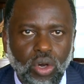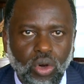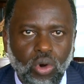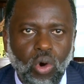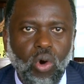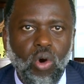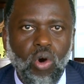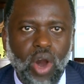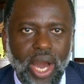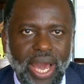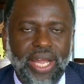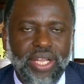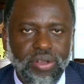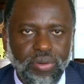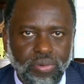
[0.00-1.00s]
go
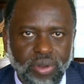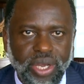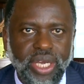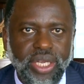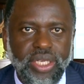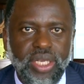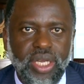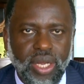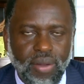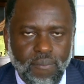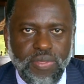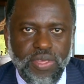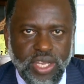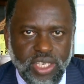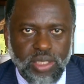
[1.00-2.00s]
and read
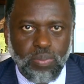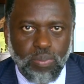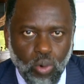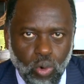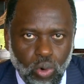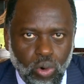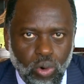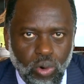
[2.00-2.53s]
this book.